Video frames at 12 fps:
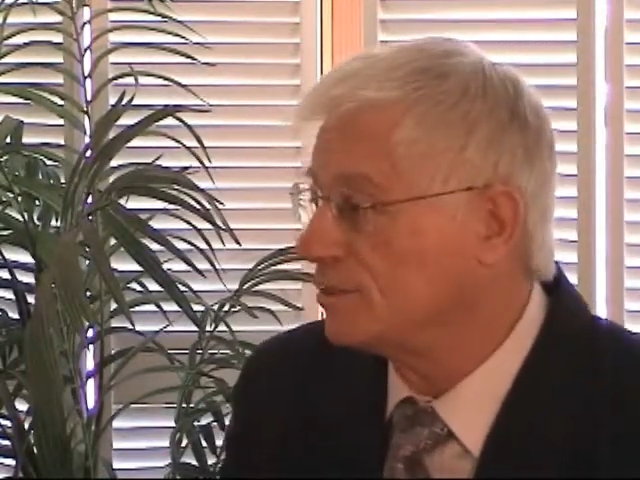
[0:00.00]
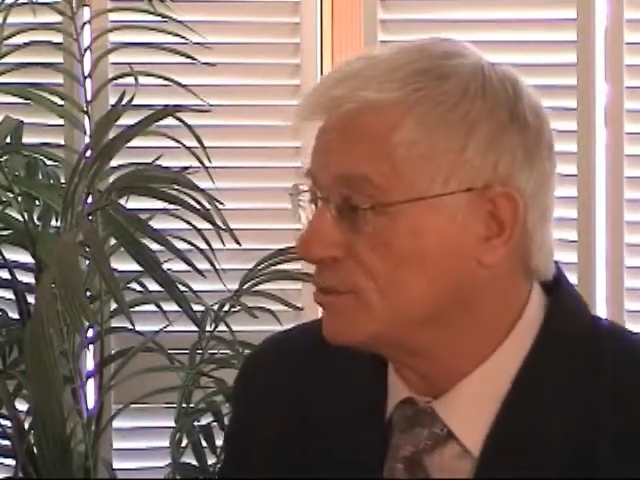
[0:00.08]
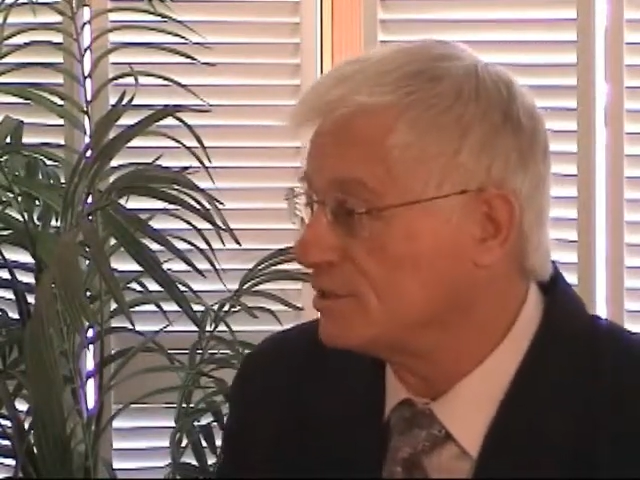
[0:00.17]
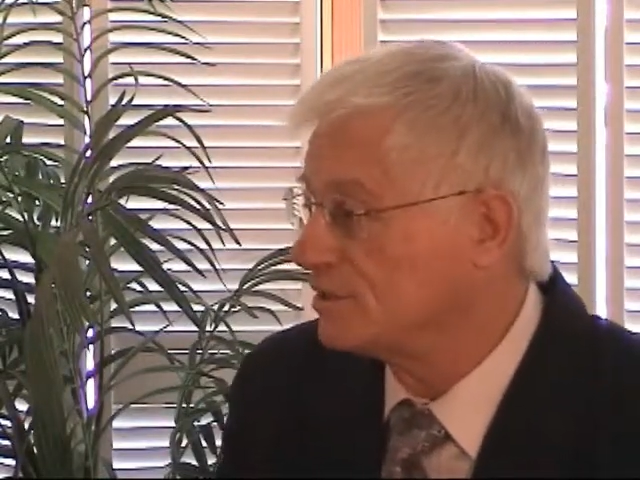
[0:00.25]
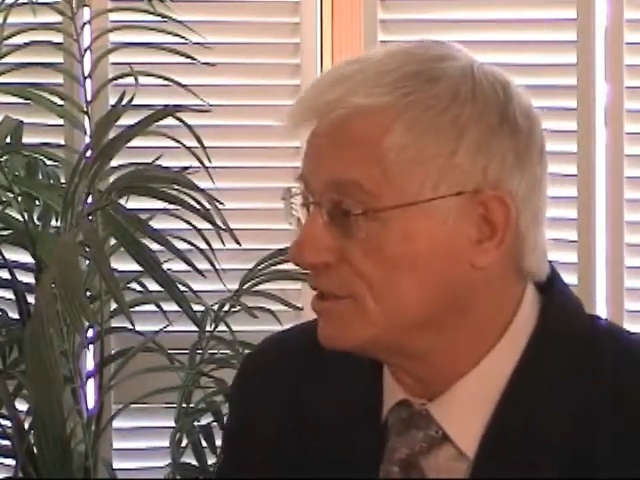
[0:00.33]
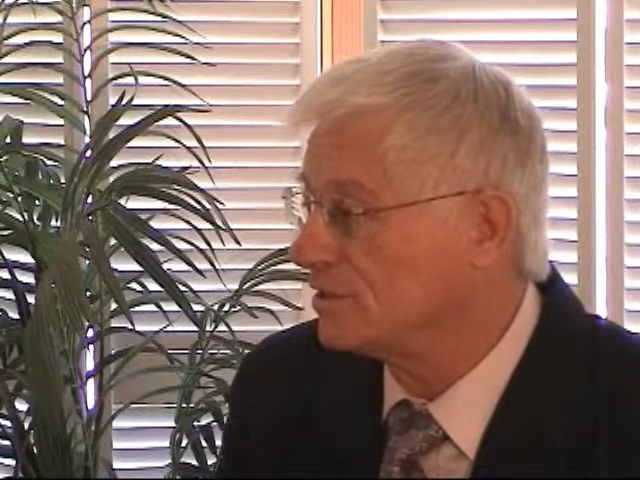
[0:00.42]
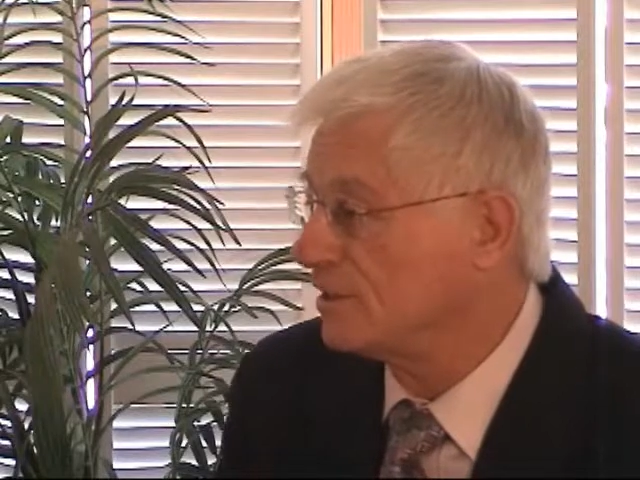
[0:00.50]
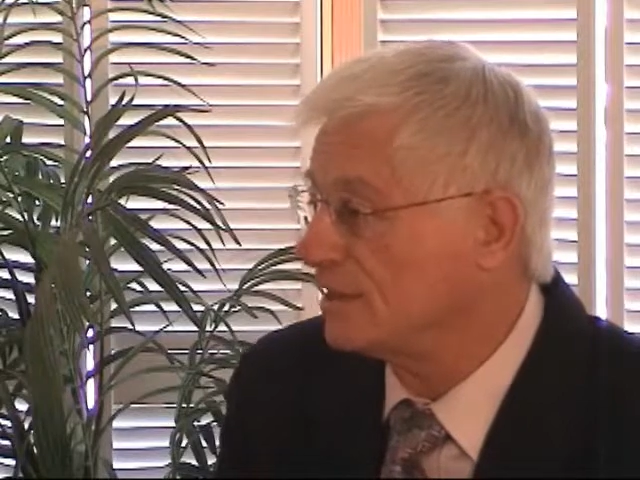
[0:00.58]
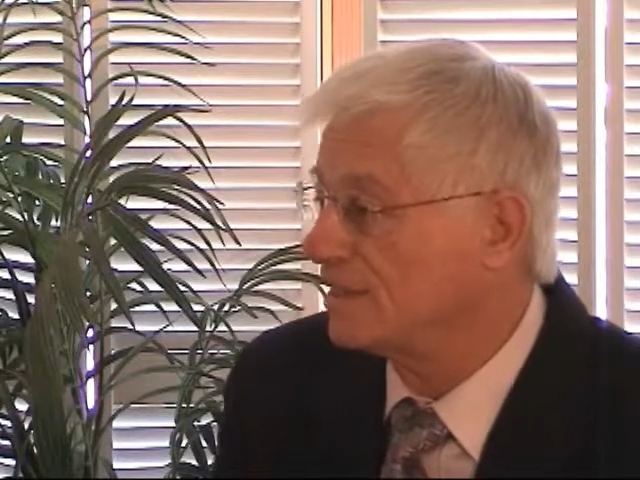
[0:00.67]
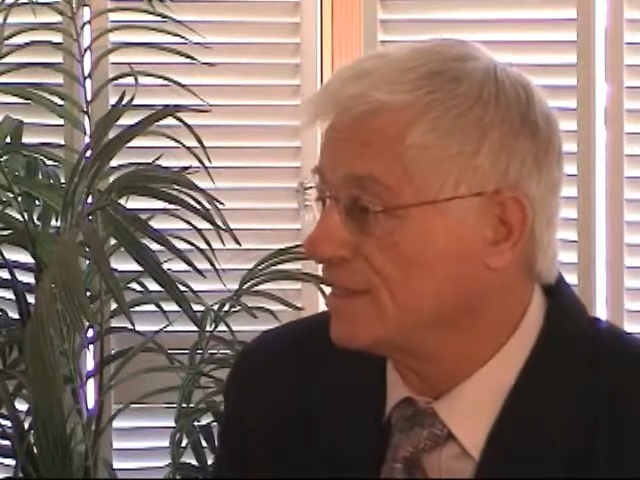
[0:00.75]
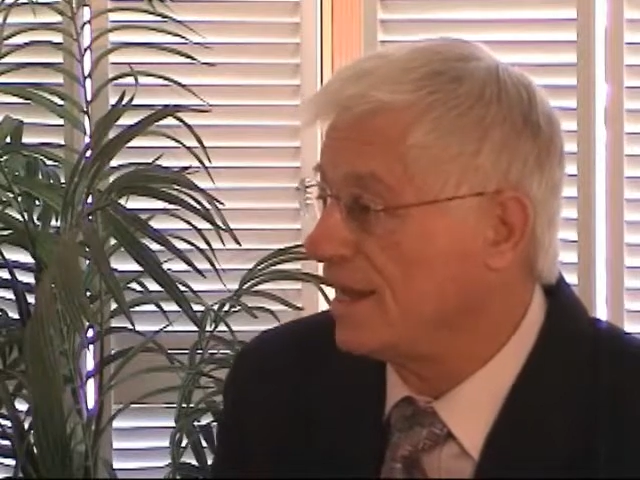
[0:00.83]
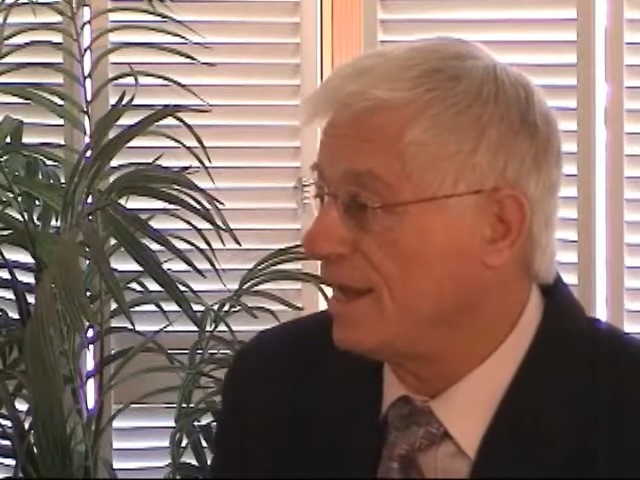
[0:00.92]
ocean and
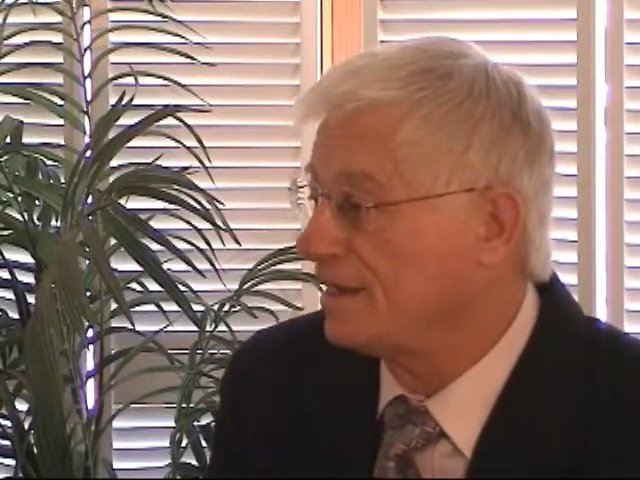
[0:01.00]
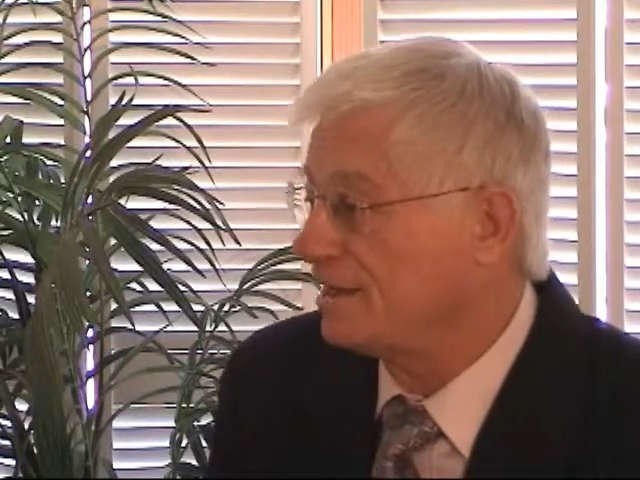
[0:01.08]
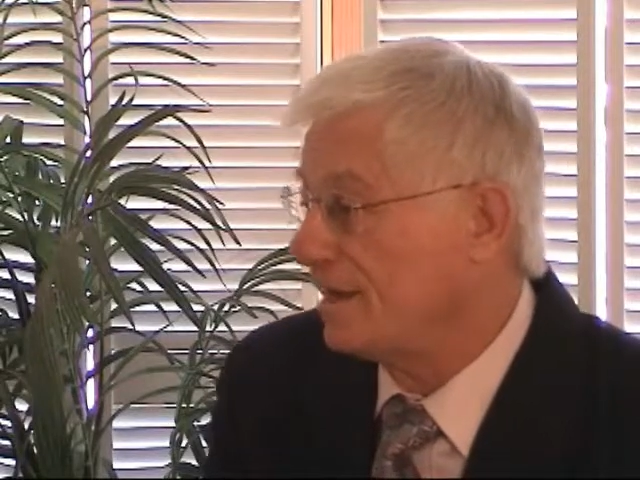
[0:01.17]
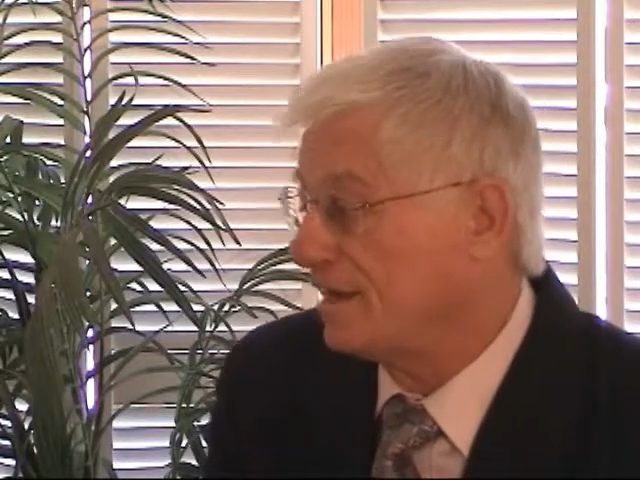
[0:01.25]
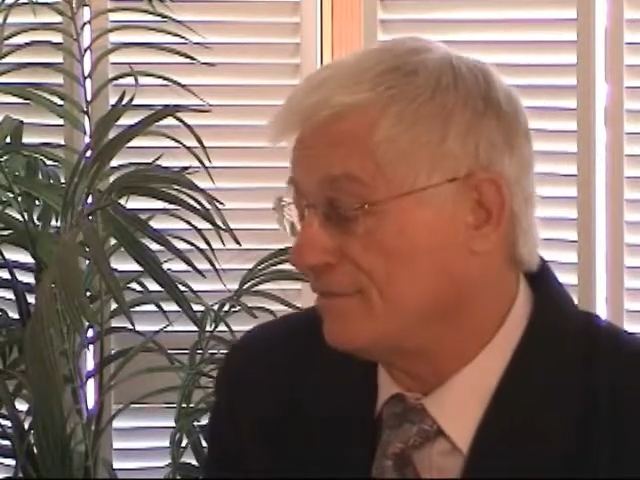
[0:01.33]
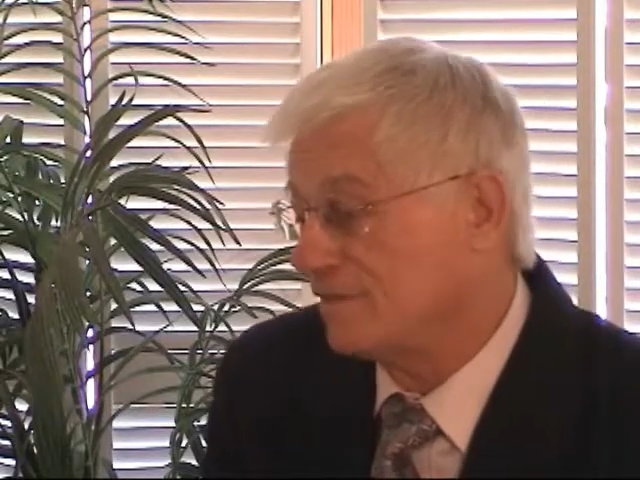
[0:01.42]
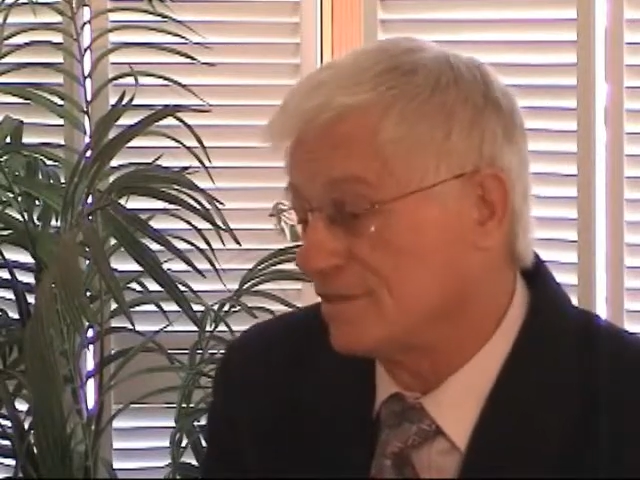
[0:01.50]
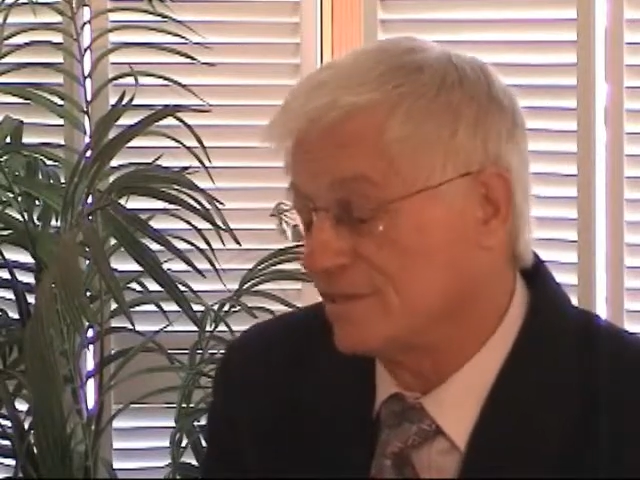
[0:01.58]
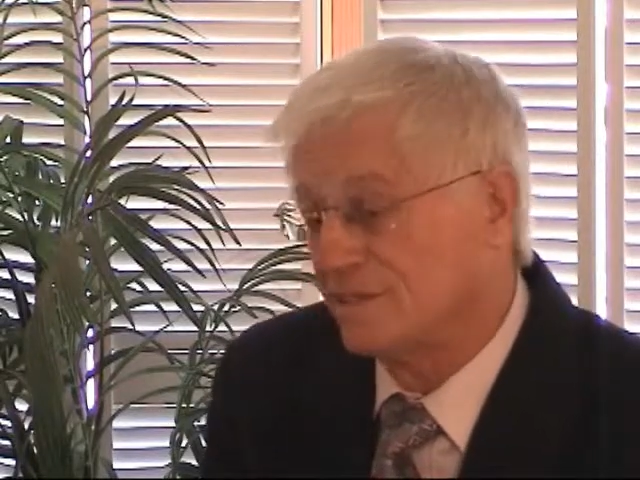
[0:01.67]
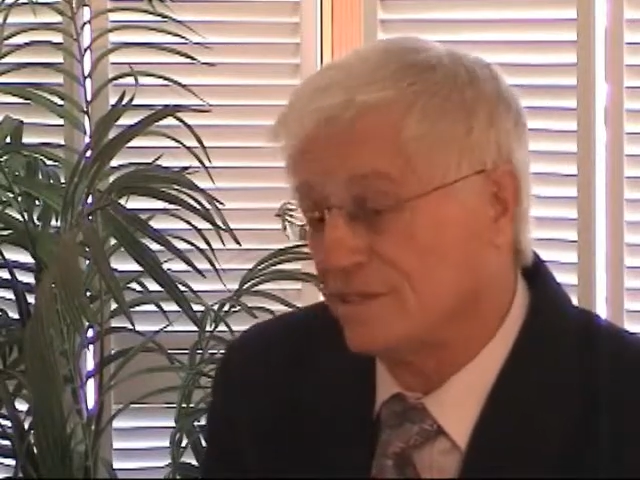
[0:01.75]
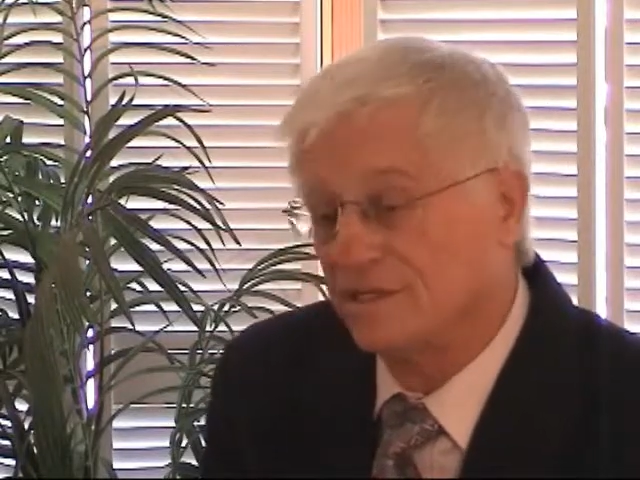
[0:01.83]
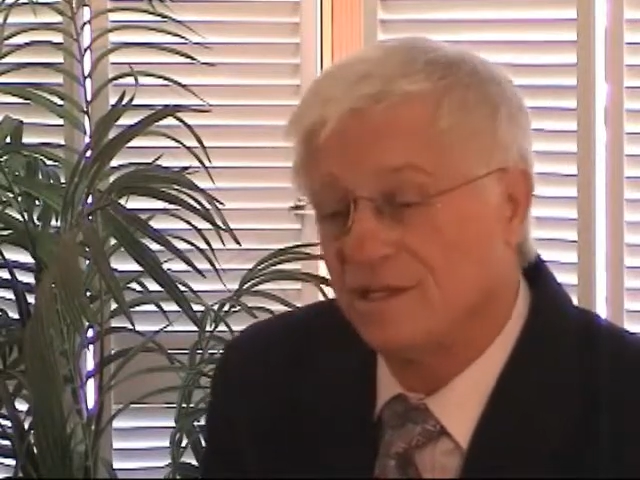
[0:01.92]
all of that, and
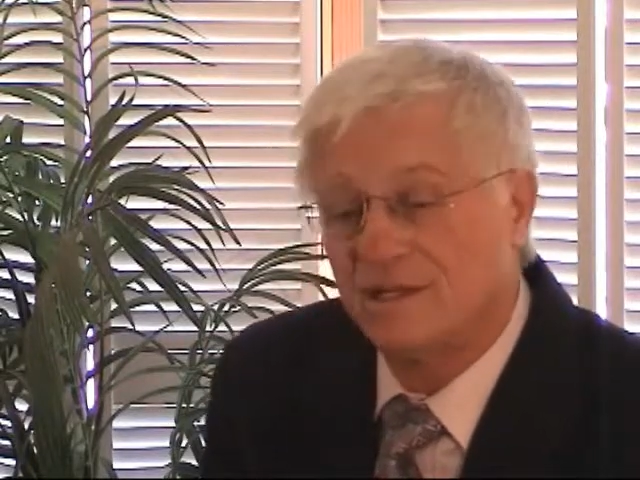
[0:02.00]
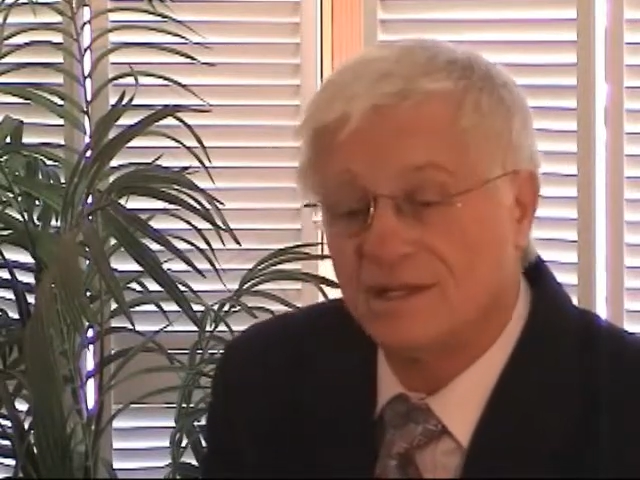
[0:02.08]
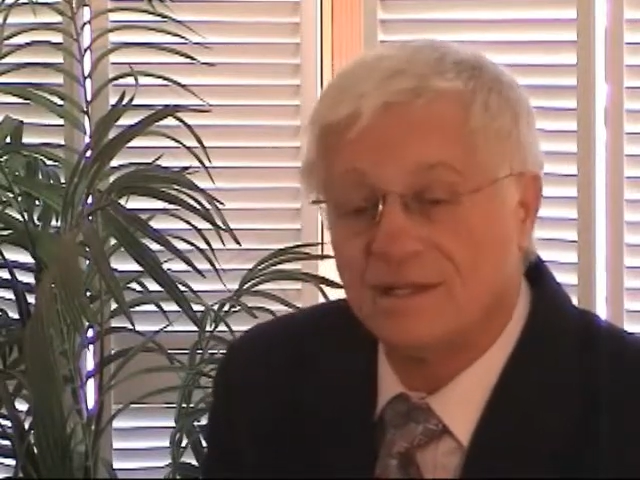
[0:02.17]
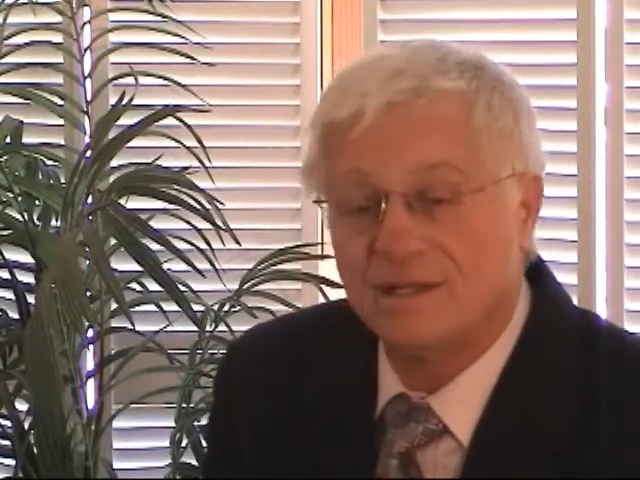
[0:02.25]
obviously